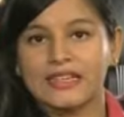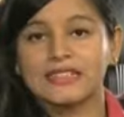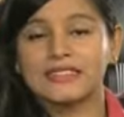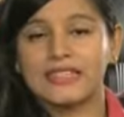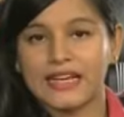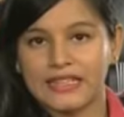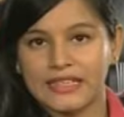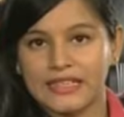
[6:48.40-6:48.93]

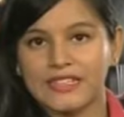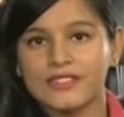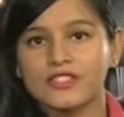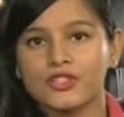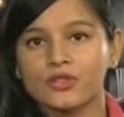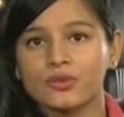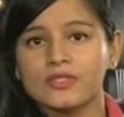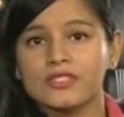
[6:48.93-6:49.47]
Techniques
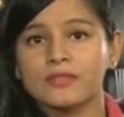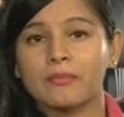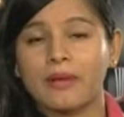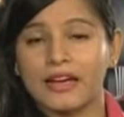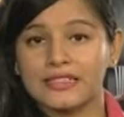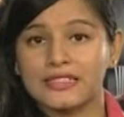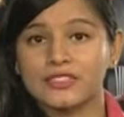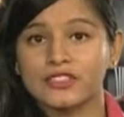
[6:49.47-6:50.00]
used
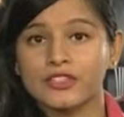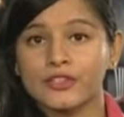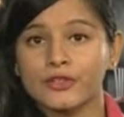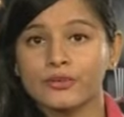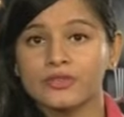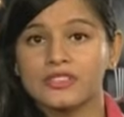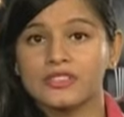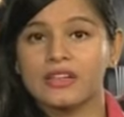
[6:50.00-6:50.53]
might
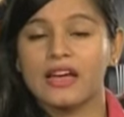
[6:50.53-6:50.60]
include